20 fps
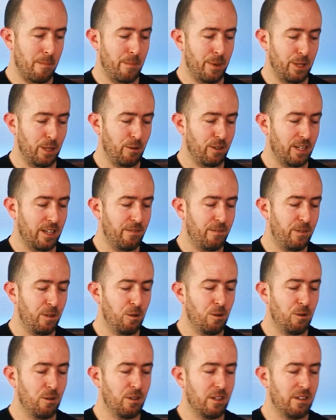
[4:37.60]
but look, if
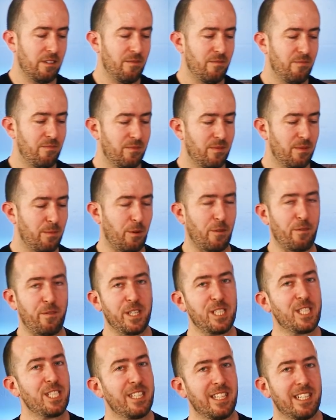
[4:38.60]
you're
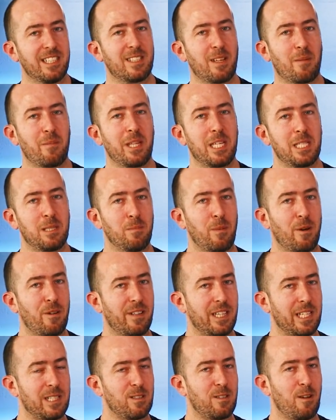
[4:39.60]
proficient in some of these
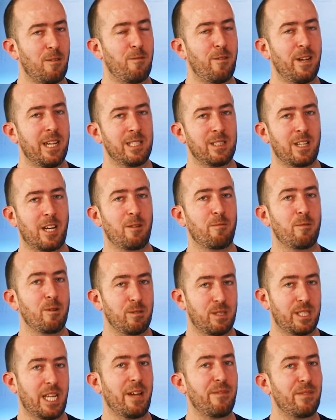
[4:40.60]
modeling softwares, and I
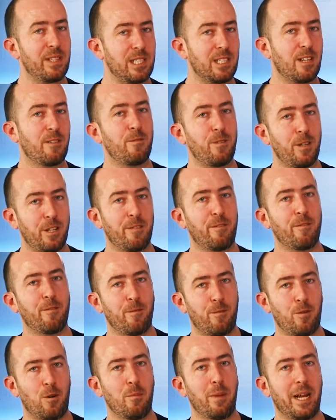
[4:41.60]
will save this in a few
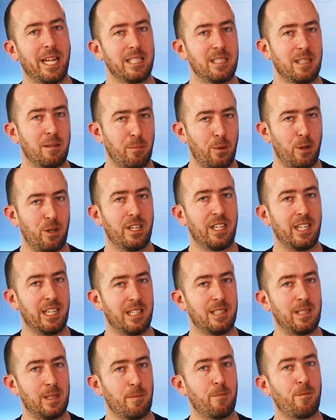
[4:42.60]
different formats and put it
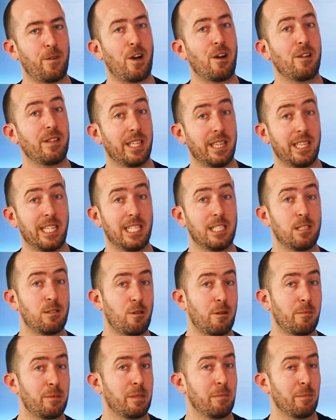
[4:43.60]
in a zip file in the
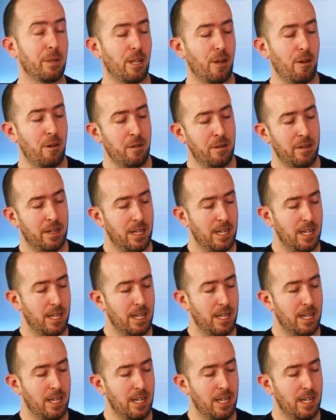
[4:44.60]
description below,